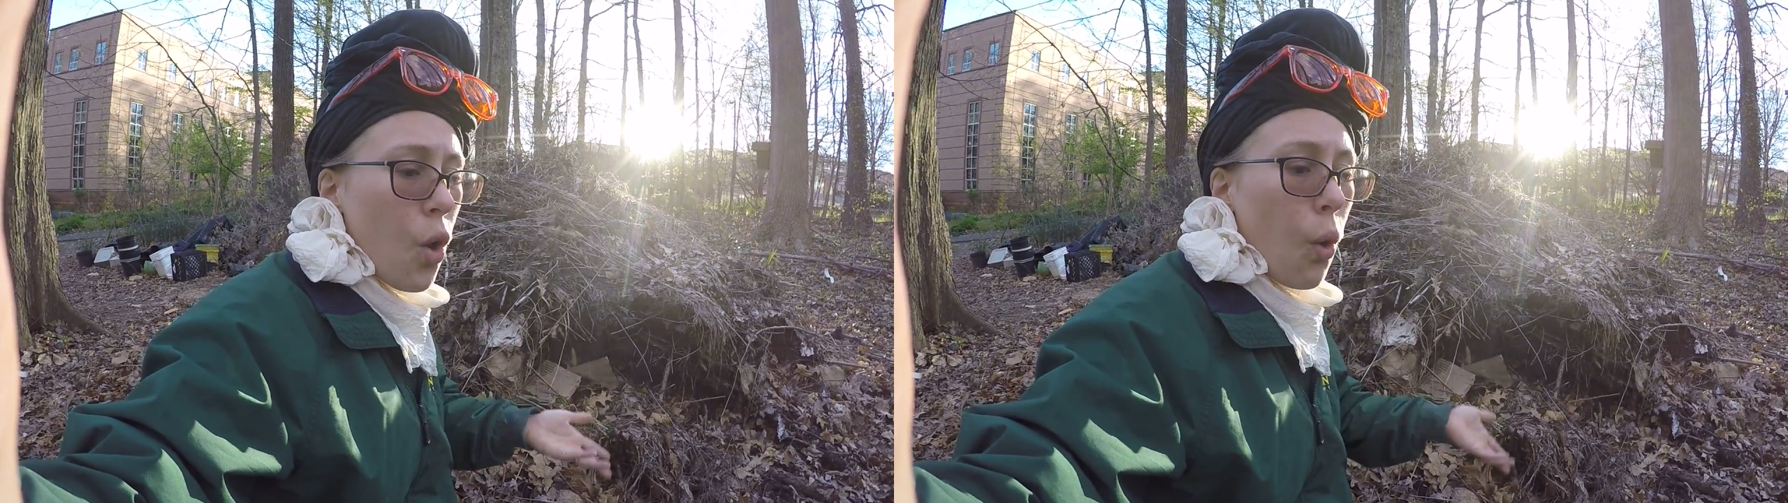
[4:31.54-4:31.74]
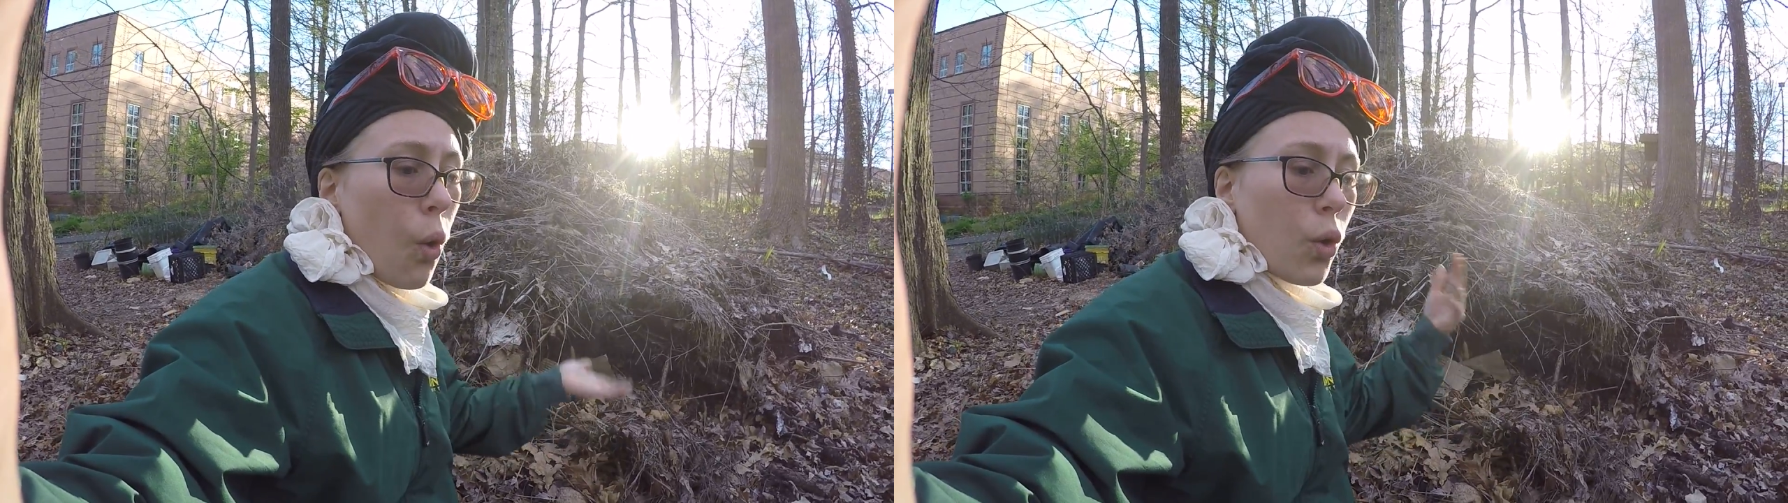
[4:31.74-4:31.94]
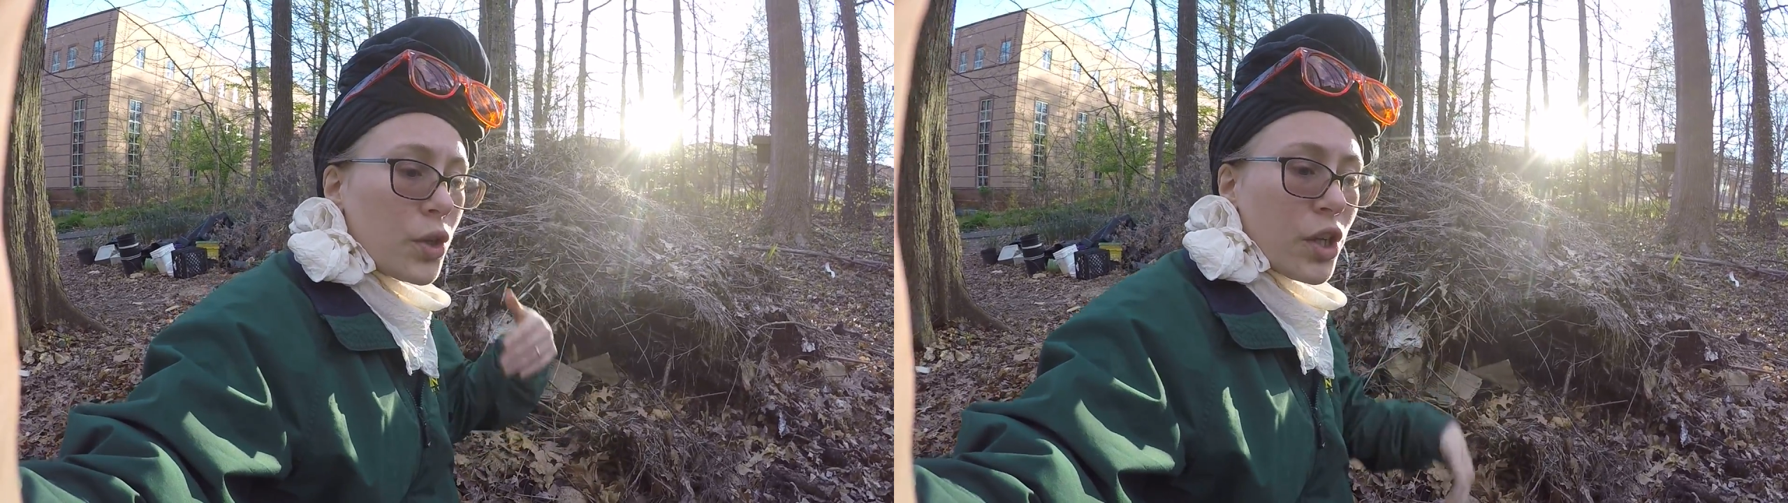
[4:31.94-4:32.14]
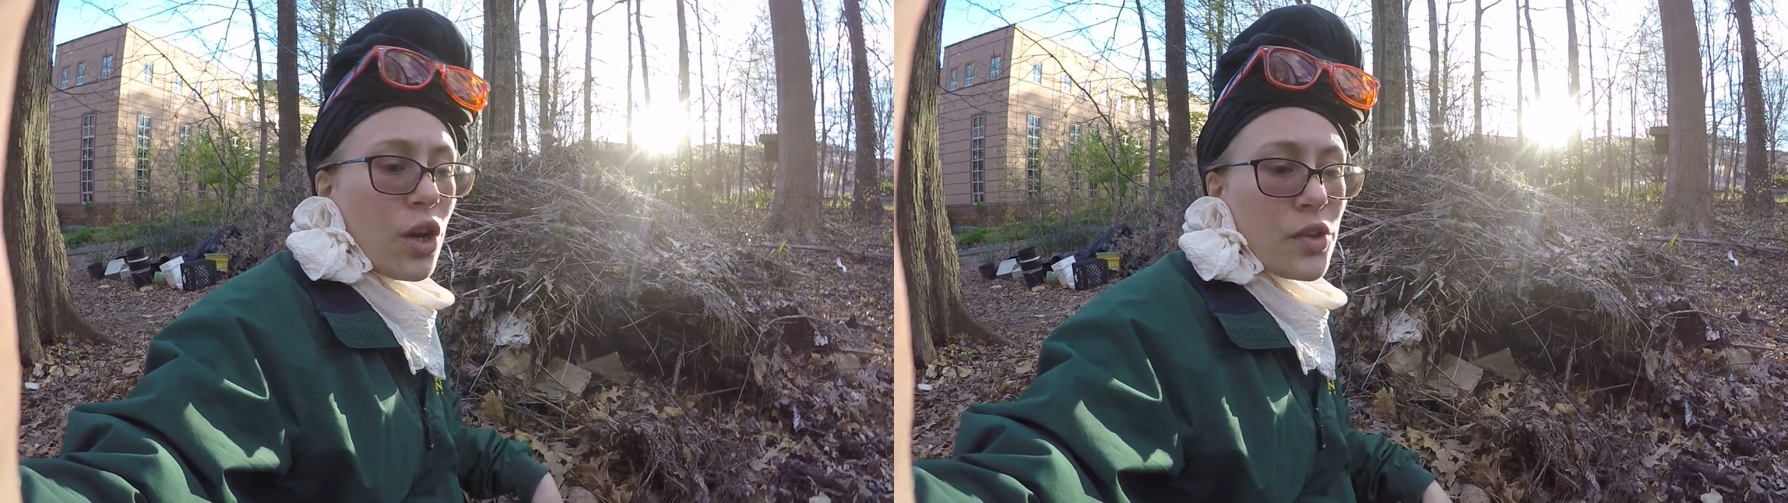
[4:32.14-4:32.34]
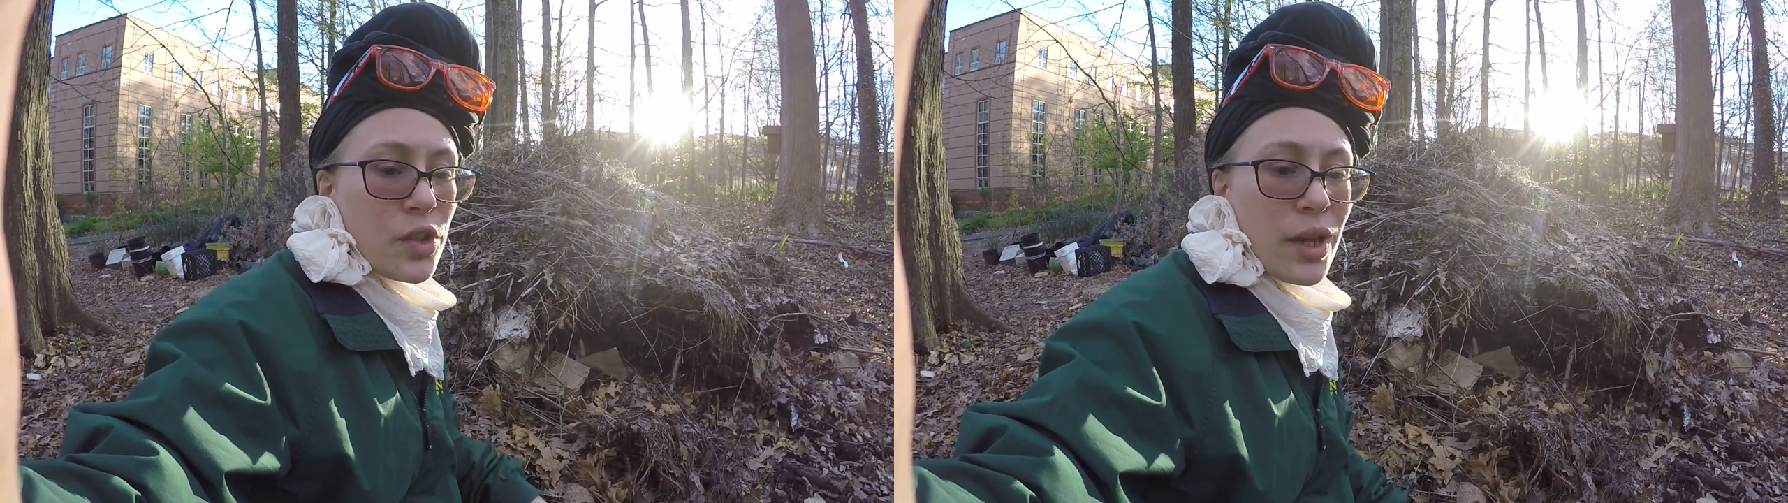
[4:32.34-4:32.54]
or you can
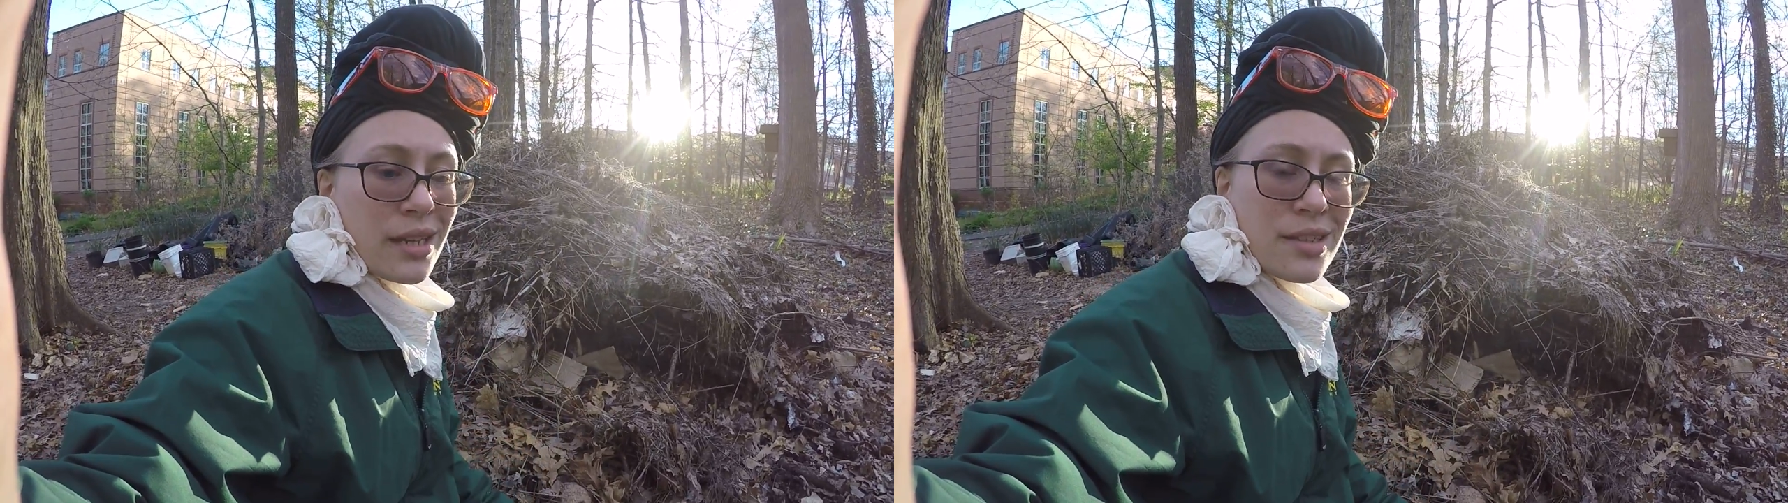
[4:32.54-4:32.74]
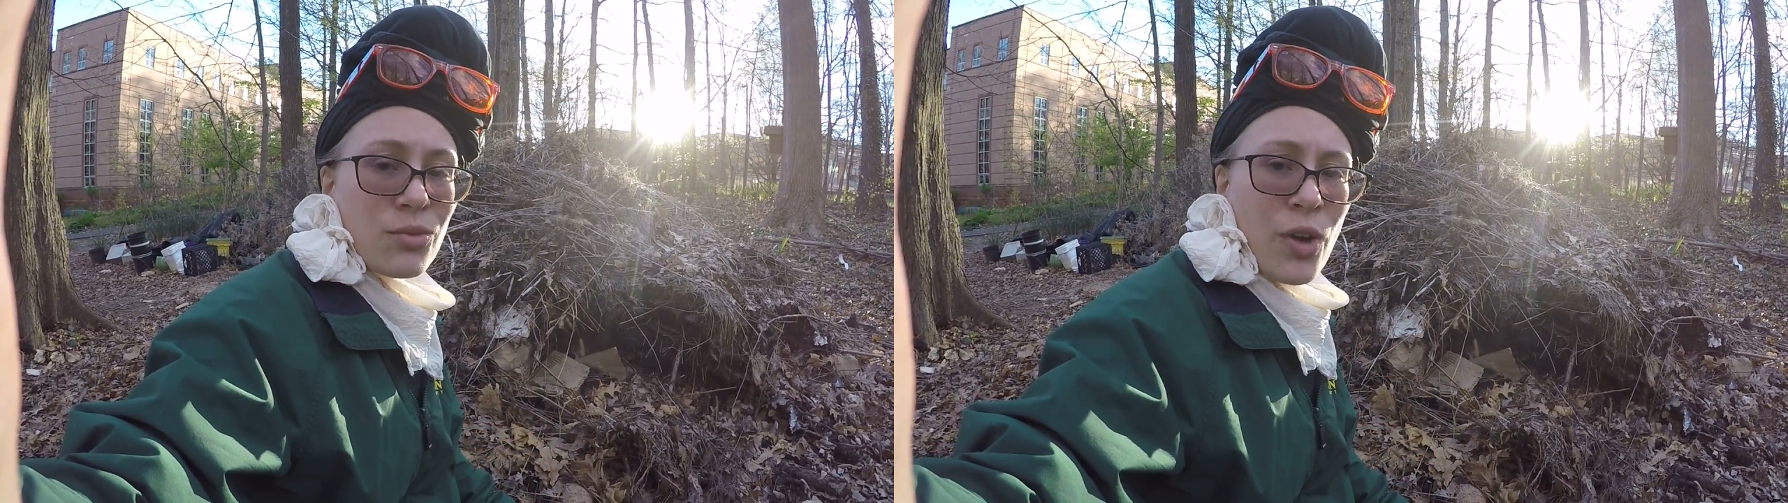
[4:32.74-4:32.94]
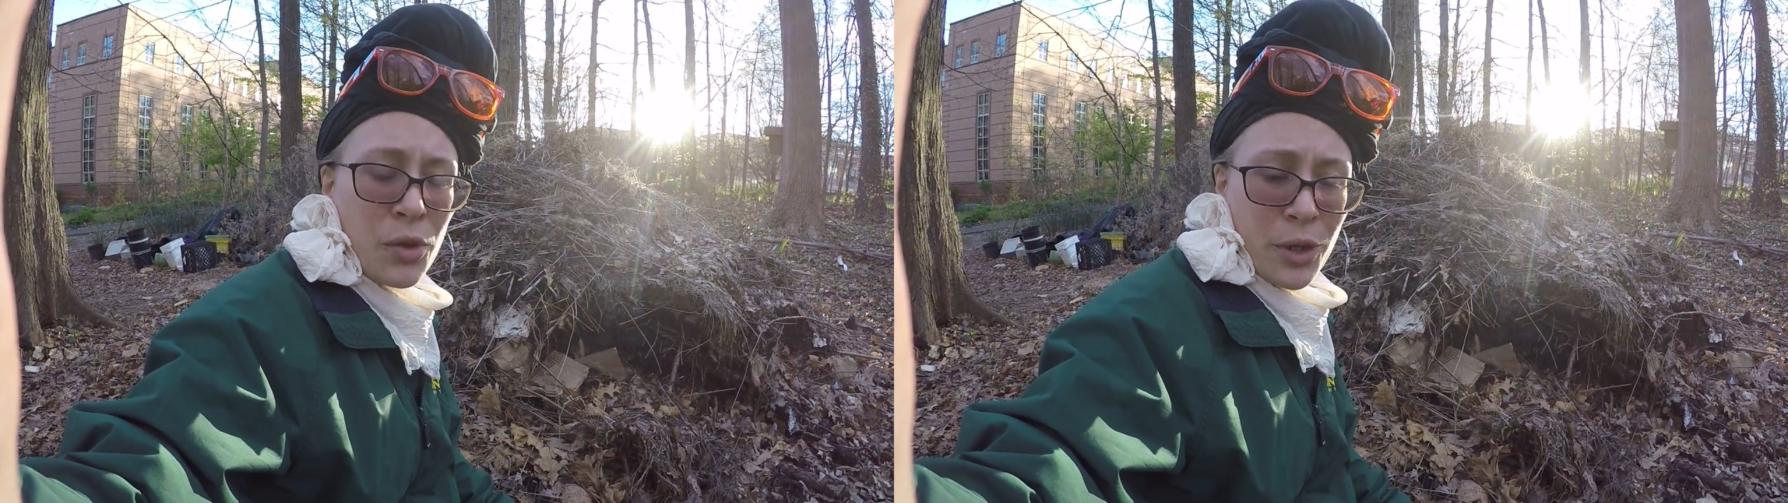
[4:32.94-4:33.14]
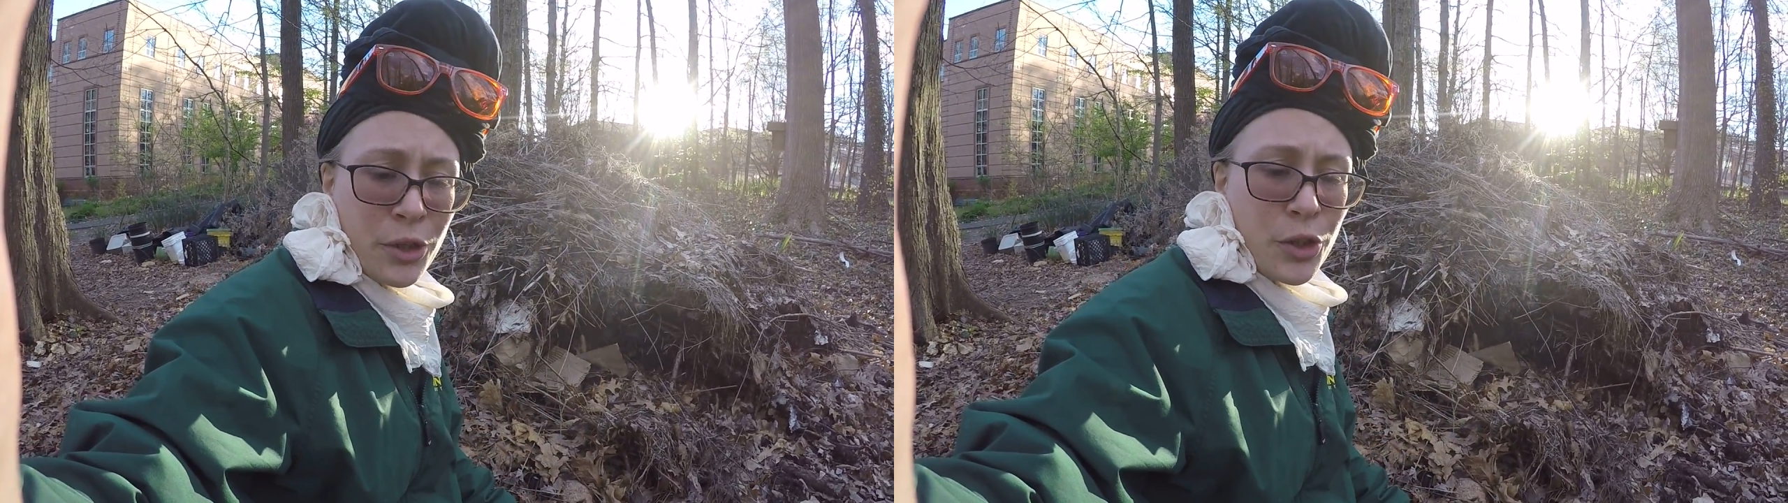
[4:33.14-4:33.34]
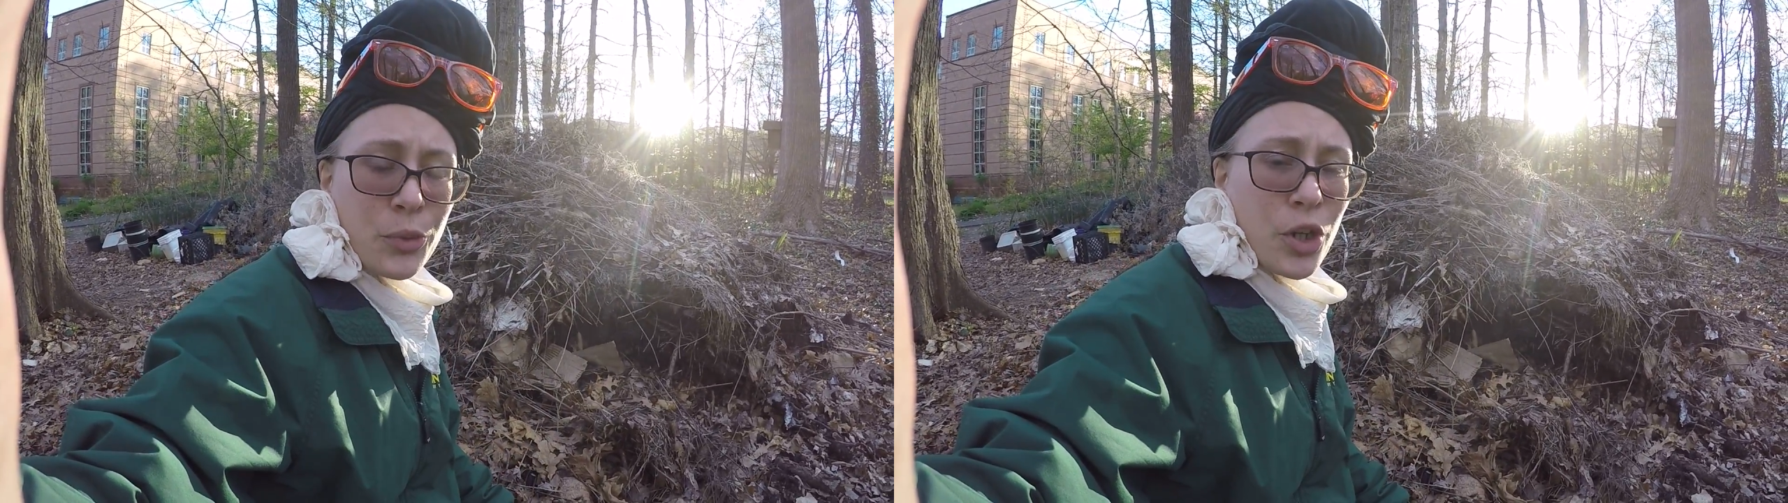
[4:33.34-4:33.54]
also get some red
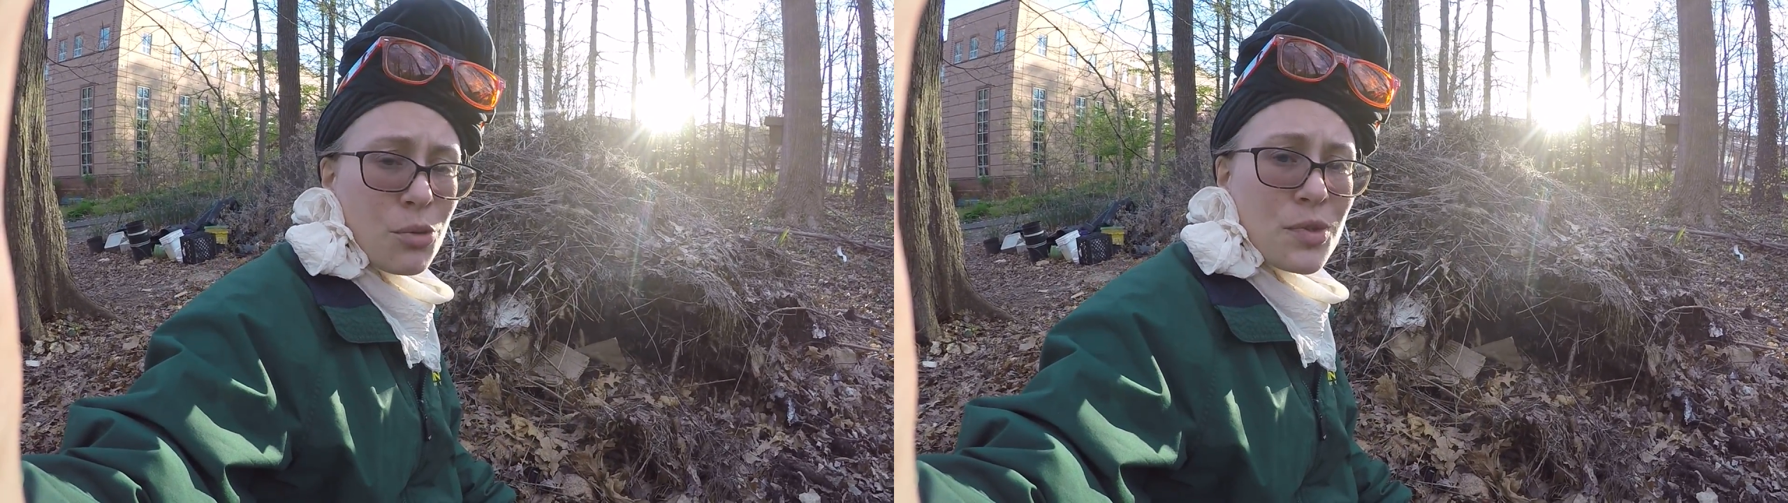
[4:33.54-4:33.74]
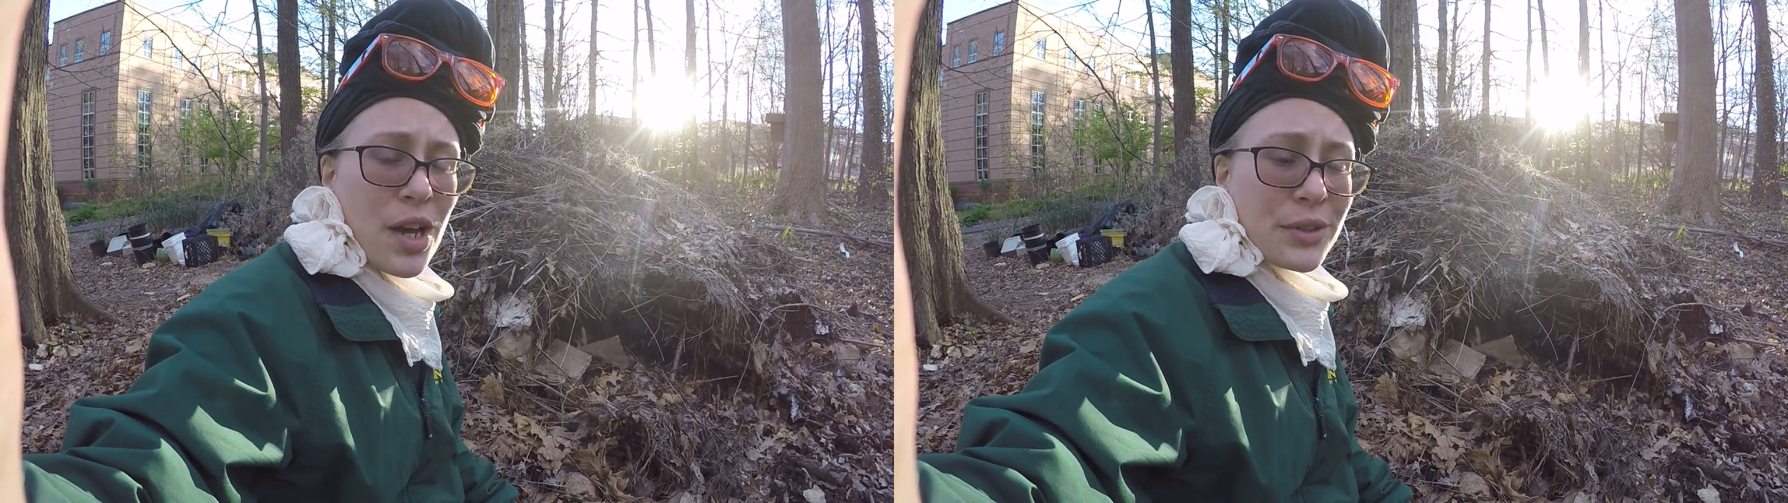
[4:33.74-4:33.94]
wiggler worms